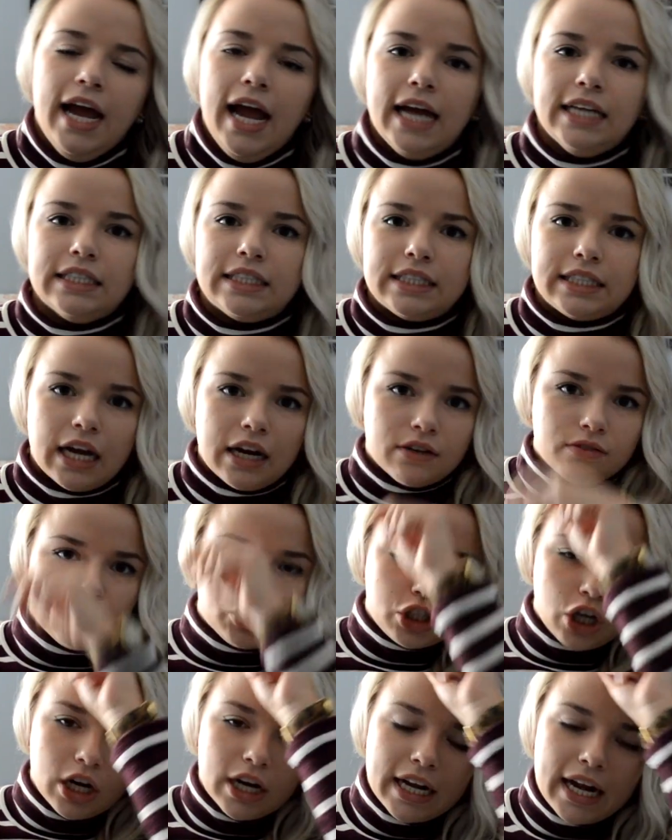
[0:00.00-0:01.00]
Instead of
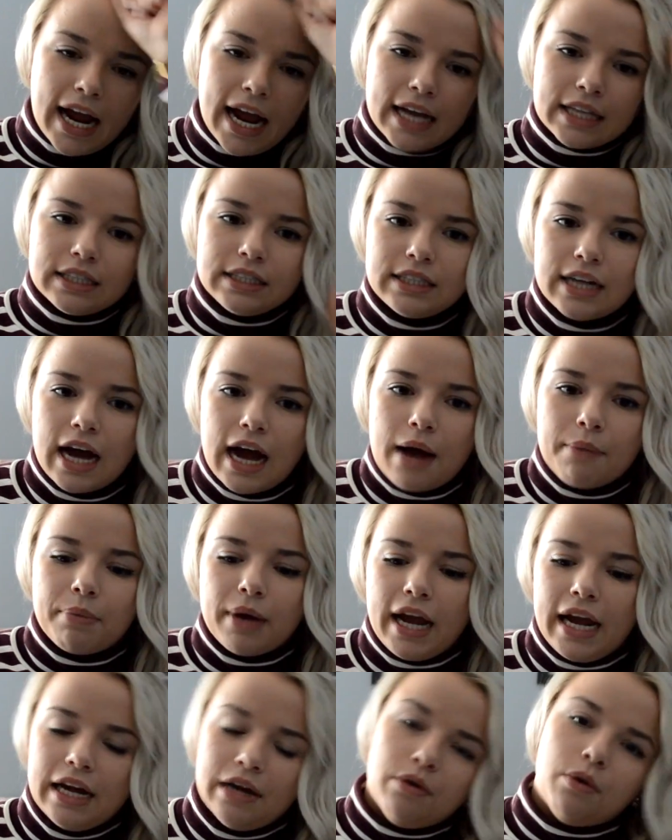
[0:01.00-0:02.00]
starting at the top
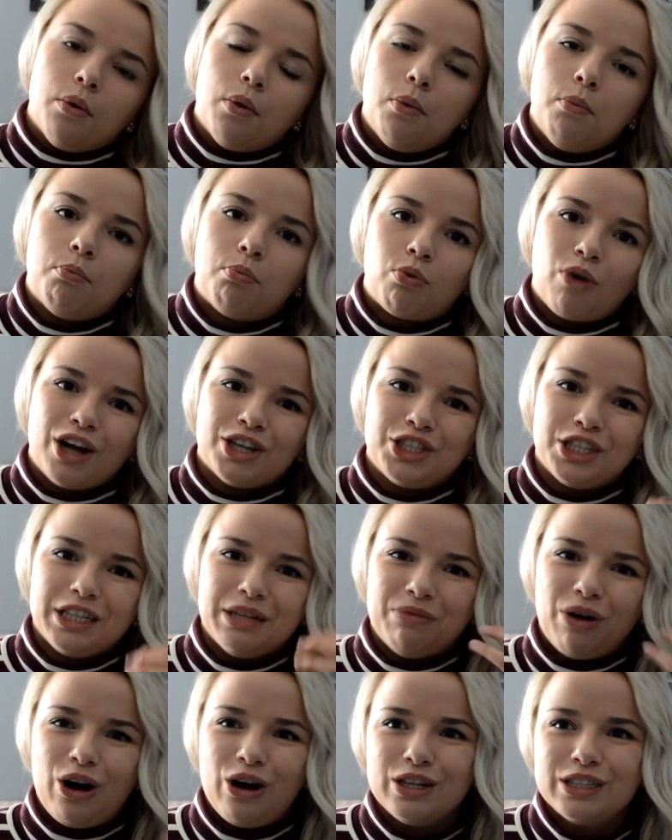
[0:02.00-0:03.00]
and brushing
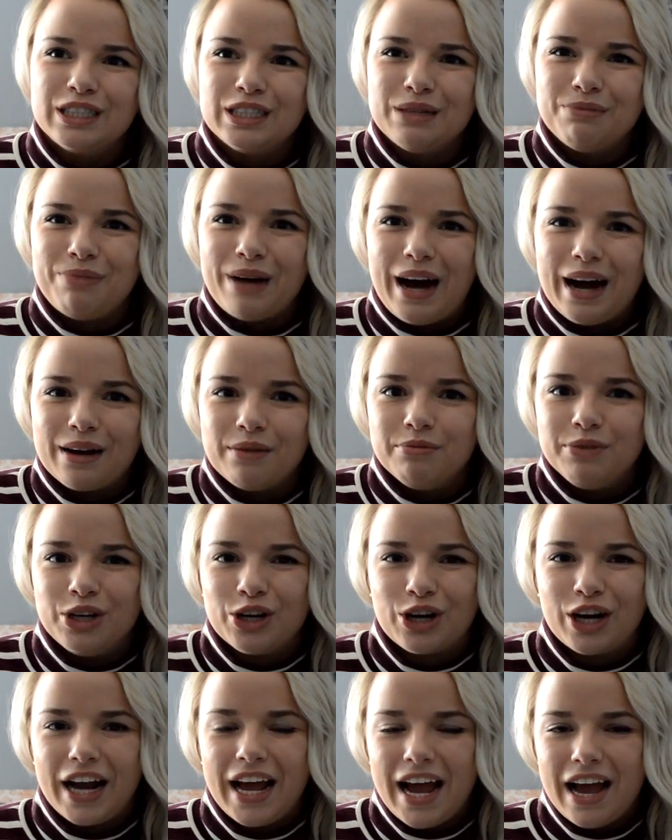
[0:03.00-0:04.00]
them all to the bottom,
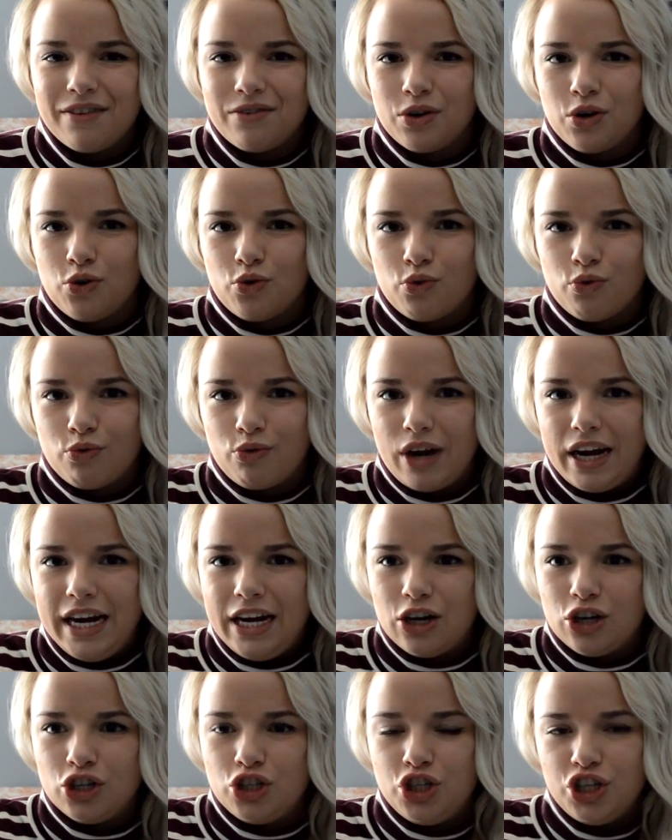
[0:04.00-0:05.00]
you're going to have a
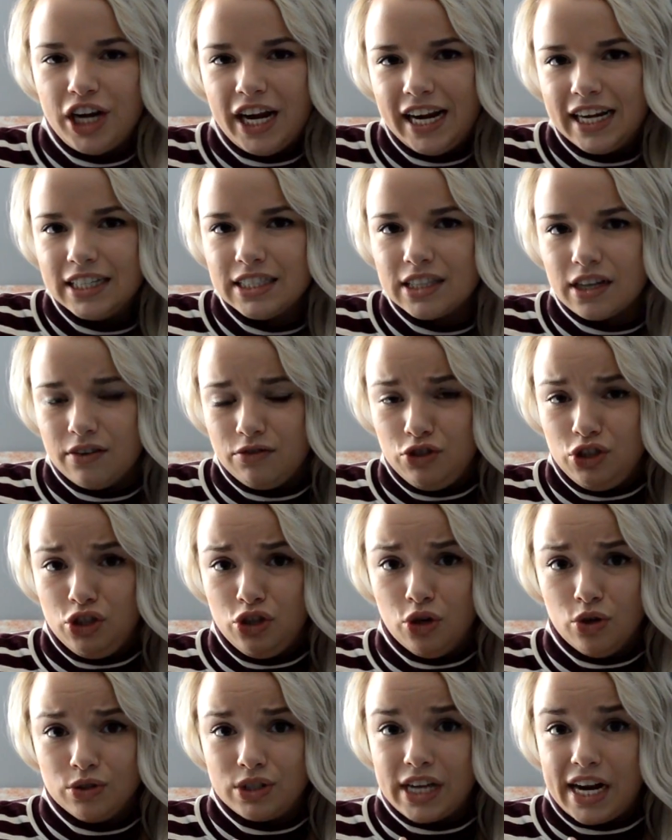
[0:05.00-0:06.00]
greater chance of
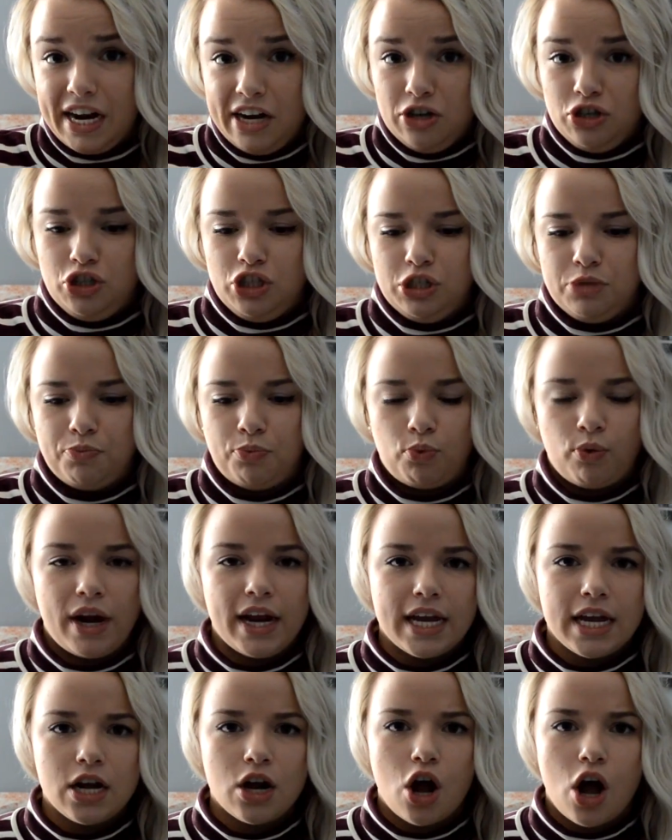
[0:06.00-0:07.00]
those hairs just
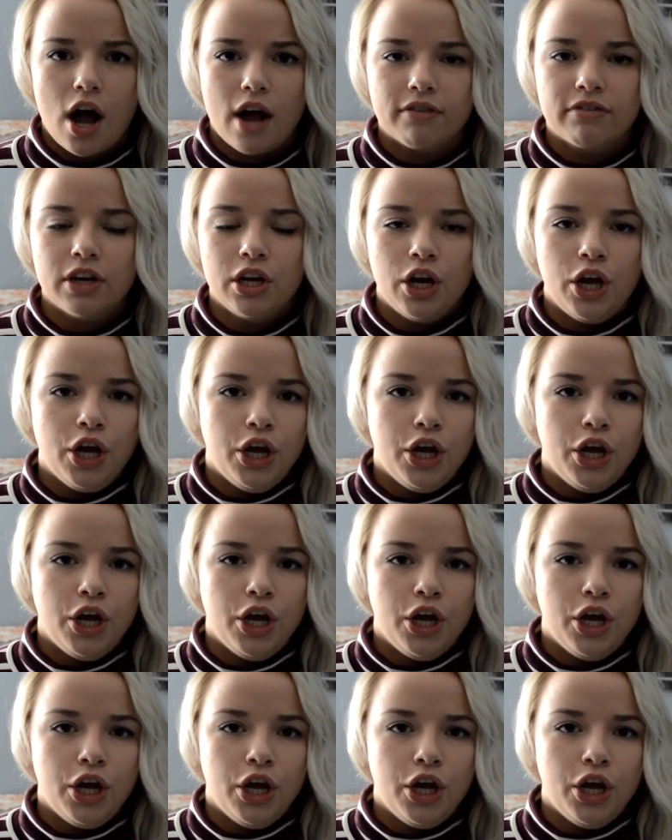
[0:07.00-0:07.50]
breaking off.